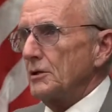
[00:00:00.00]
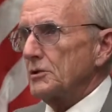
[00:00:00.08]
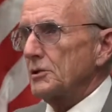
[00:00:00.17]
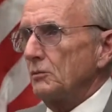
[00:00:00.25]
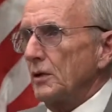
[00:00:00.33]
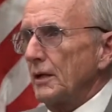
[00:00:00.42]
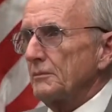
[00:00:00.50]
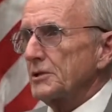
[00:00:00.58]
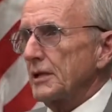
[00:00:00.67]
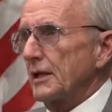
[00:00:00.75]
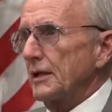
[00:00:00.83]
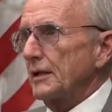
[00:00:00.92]
so what I'm
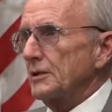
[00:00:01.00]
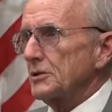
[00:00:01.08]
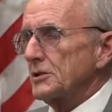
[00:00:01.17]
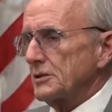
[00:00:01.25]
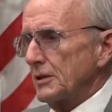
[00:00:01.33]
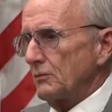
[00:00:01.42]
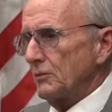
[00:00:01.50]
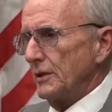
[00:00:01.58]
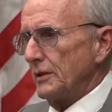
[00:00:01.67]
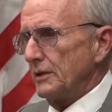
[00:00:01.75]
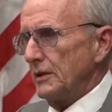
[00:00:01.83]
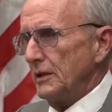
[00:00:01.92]
saying is that
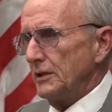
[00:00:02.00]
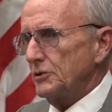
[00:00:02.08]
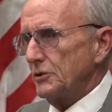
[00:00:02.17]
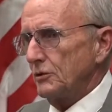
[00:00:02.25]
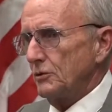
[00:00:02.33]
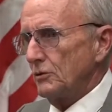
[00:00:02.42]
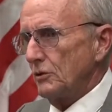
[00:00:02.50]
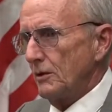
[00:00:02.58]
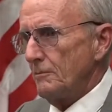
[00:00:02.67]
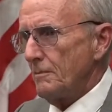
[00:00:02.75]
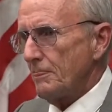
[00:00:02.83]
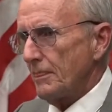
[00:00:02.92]
we need
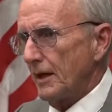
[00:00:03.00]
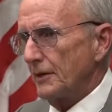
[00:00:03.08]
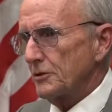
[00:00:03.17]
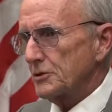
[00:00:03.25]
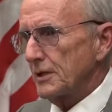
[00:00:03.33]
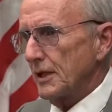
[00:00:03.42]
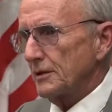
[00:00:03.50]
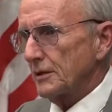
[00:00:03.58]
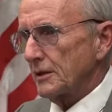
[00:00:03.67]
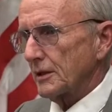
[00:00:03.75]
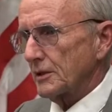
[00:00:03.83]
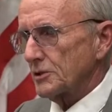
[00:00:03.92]
to understand
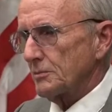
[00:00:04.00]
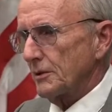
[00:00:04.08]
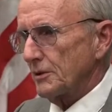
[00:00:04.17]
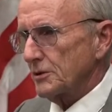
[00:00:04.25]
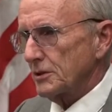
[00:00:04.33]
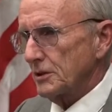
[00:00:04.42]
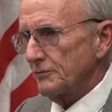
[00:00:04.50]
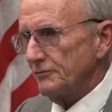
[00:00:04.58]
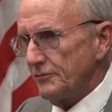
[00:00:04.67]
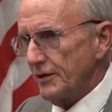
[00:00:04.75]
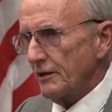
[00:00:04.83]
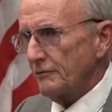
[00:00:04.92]
that the conspiracy is
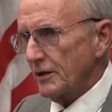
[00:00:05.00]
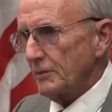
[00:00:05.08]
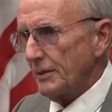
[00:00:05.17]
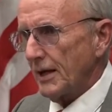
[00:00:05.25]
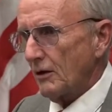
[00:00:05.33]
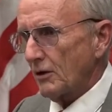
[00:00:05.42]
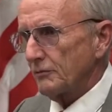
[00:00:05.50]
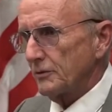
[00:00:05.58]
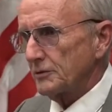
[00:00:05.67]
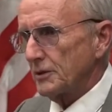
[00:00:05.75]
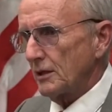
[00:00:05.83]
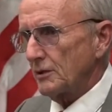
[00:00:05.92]
very, very
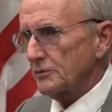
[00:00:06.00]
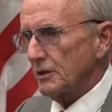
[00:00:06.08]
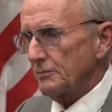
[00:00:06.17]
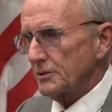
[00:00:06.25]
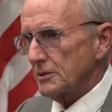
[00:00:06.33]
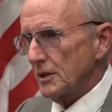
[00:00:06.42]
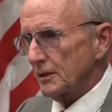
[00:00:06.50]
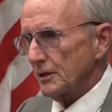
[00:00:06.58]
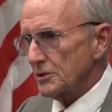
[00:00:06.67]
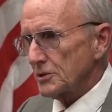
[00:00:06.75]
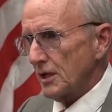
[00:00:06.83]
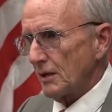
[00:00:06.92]
powerful. Donald Trump is not
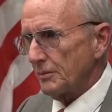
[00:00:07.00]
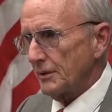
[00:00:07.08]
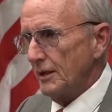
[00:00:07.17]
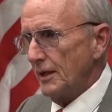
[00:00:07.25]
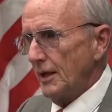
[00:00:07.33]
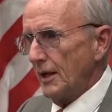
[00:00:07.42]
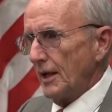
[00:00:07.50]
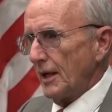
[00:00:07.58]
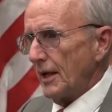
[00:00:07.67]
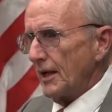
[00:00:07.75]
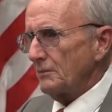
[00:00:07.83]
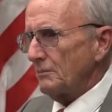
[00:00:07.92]
going to stop it.
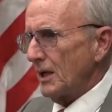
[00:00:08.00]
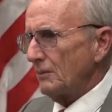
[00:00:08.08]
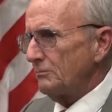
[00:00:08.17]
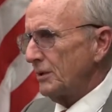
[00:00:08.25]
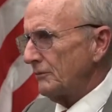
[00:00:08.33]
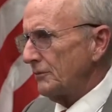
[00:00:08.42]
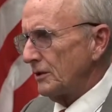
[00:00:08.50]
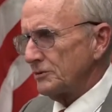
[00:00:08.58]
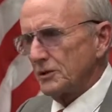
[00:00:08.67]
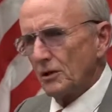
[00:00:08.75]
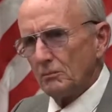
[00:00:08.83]
And above all,